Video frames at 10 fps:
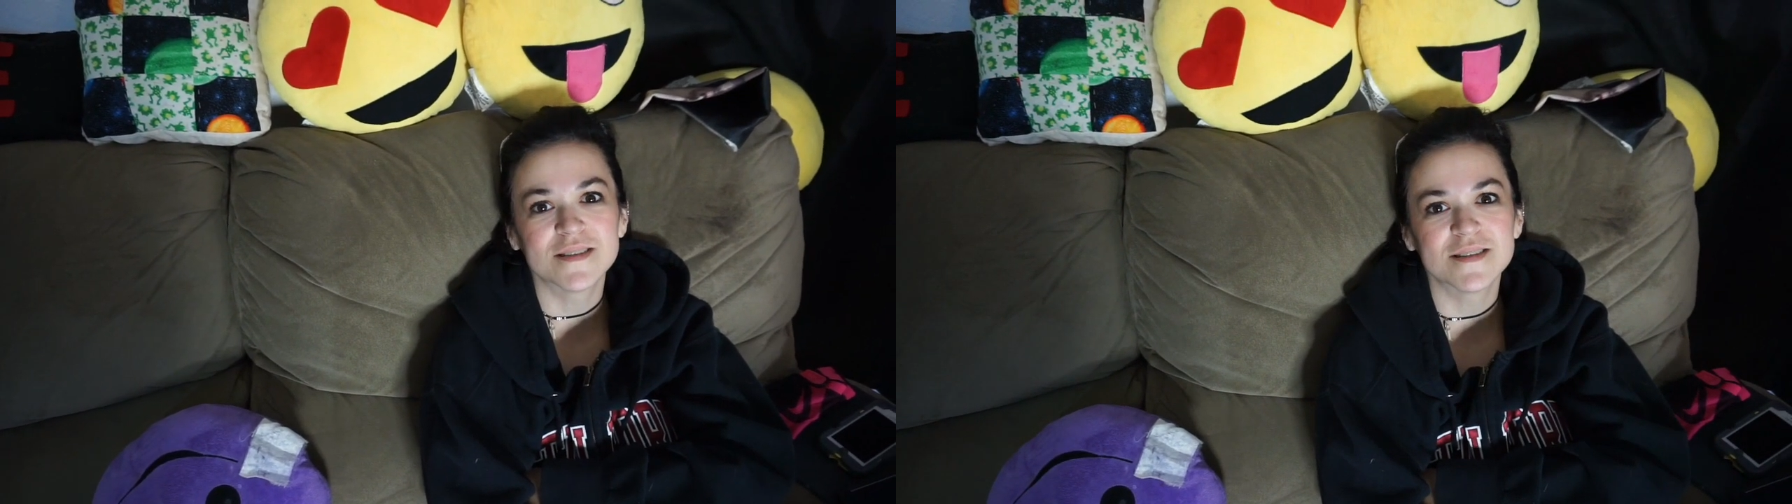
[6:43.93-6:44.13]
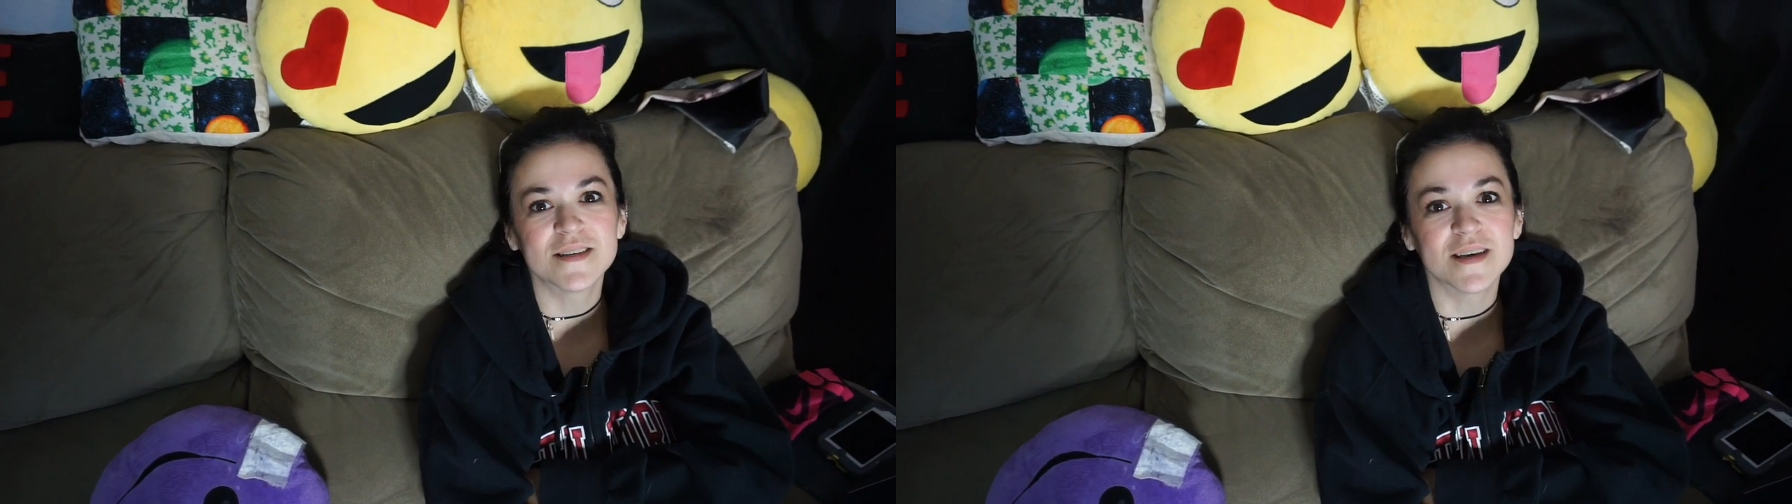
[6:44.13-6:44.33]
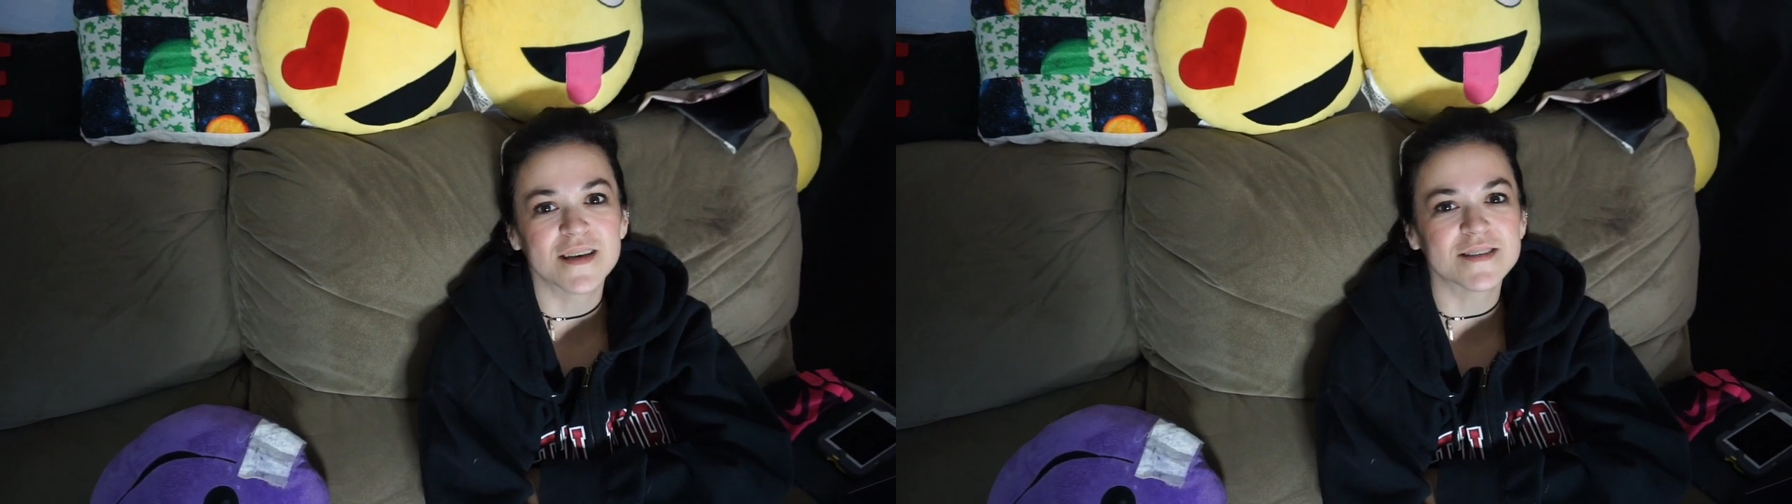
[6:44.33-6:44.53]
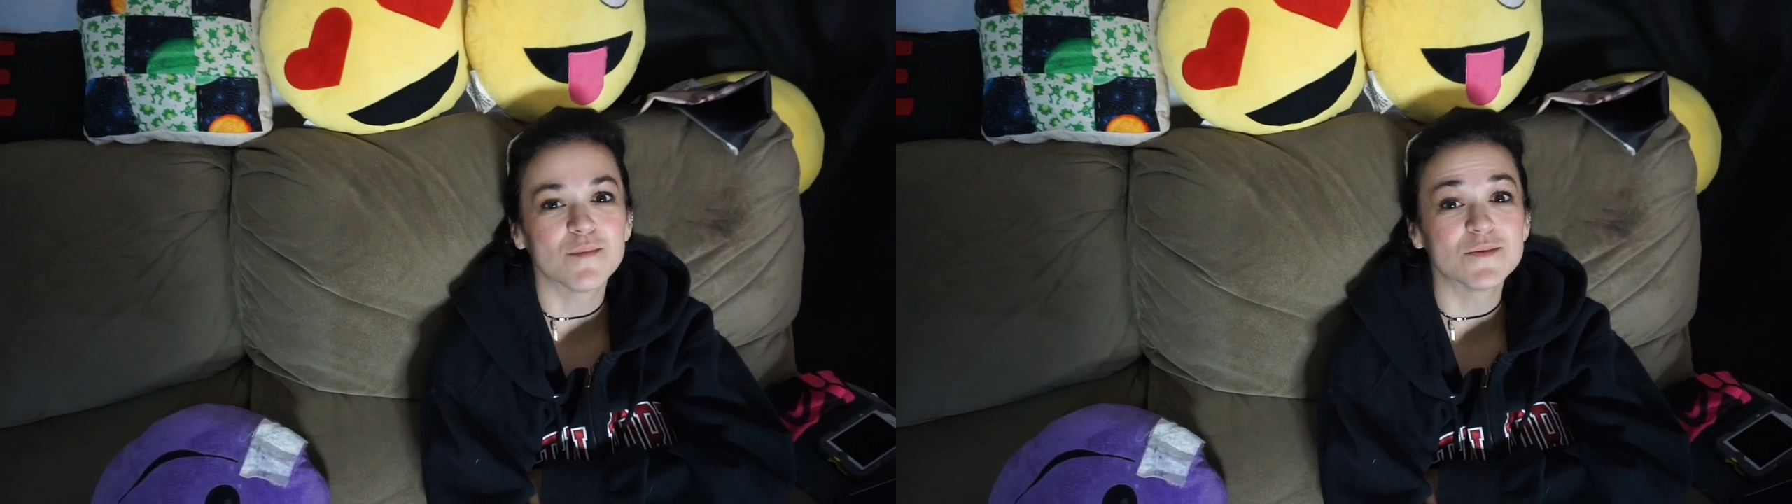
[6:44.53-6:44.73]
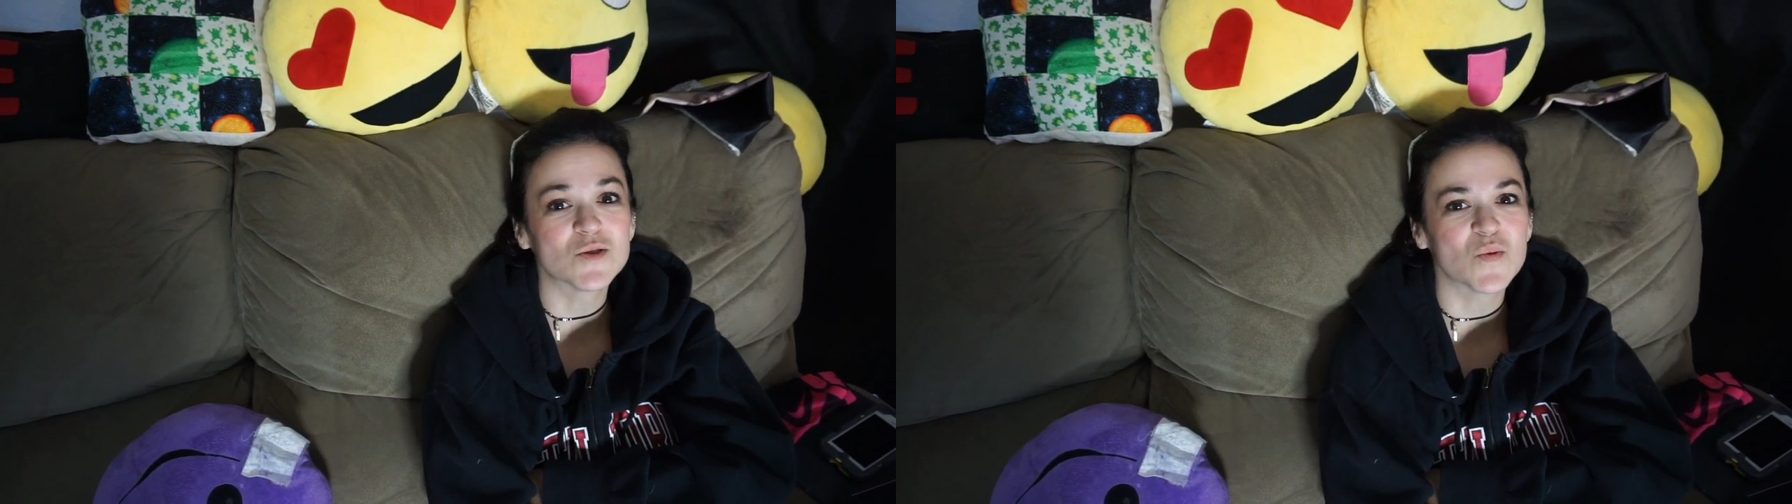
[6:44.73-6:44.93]
did he get
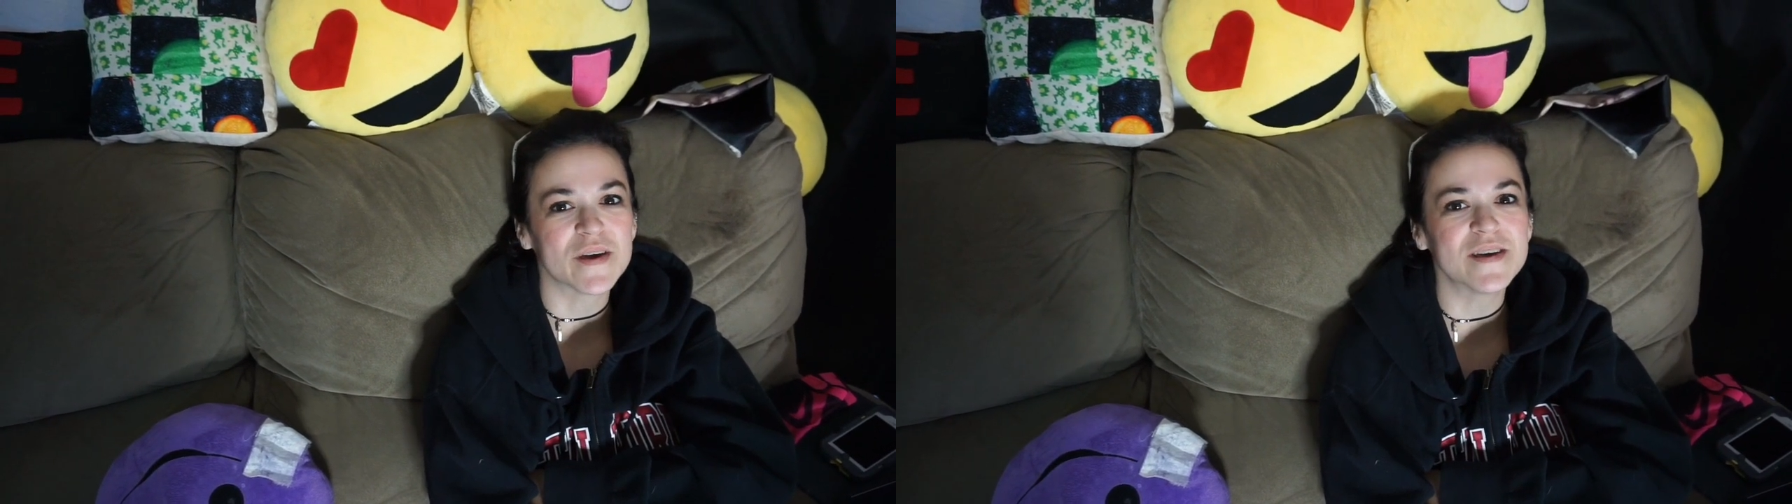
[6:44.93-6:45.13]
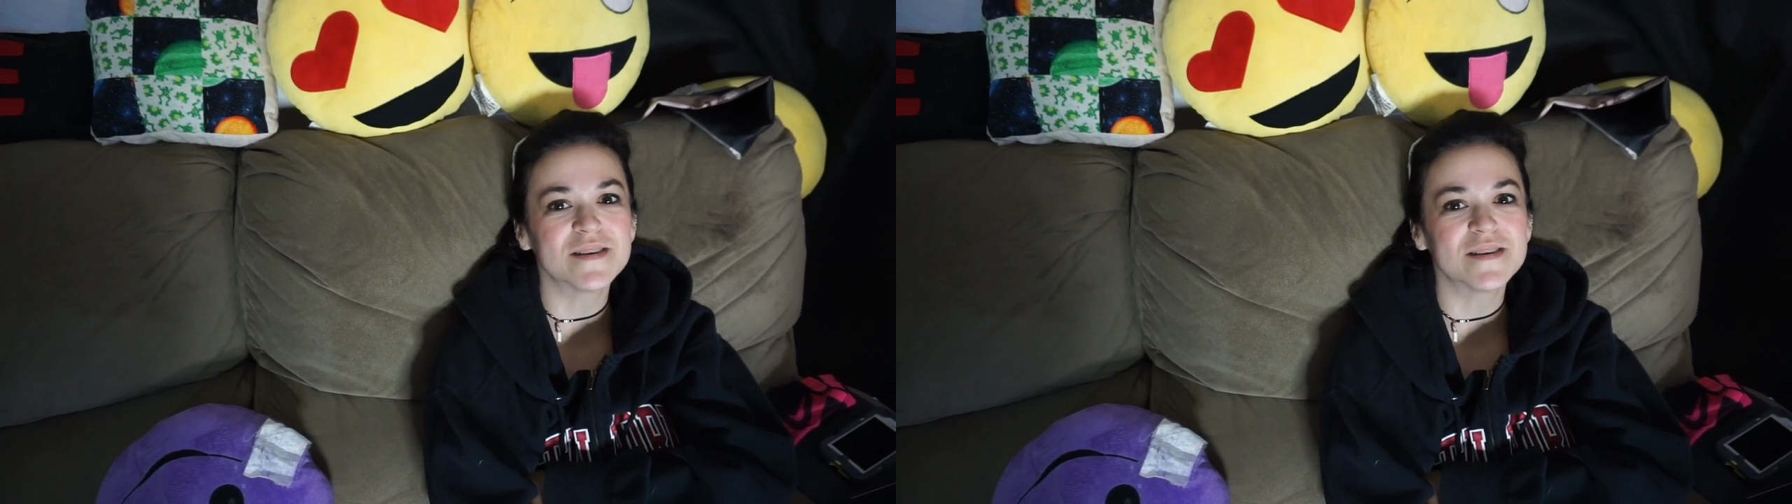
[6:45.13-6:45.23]
something sweet?